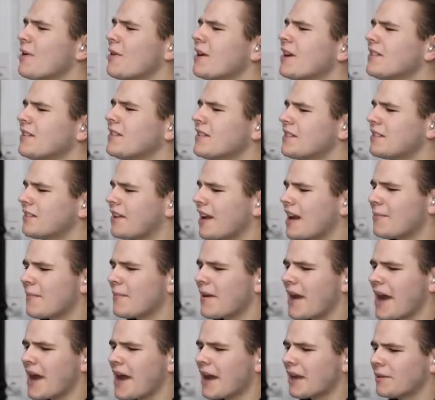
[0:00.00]
What can you say,
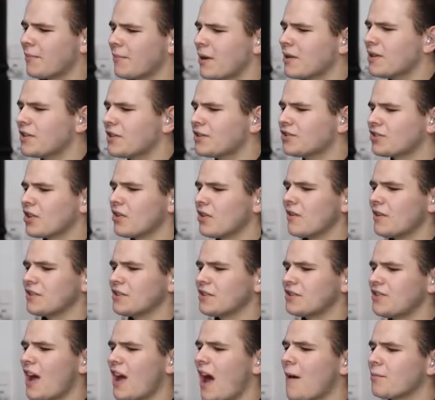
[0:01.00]
man? But let's go
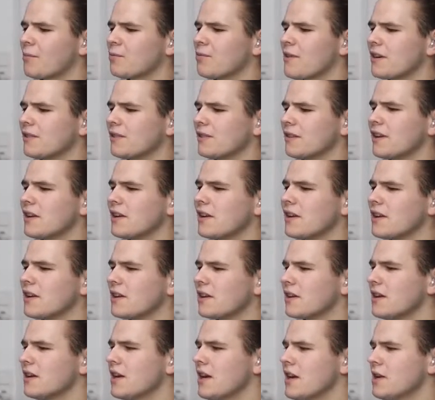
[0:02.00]
and stop quickly
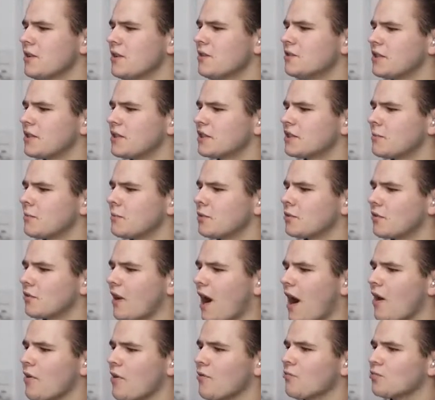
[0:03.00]
here using some
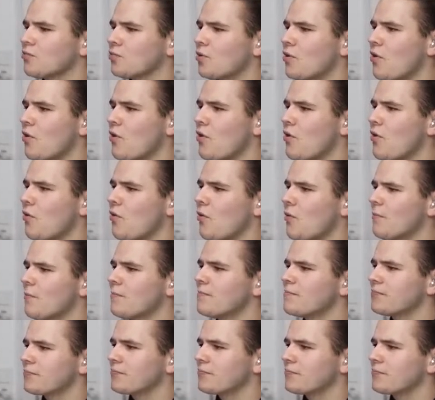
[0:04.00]
ground roll.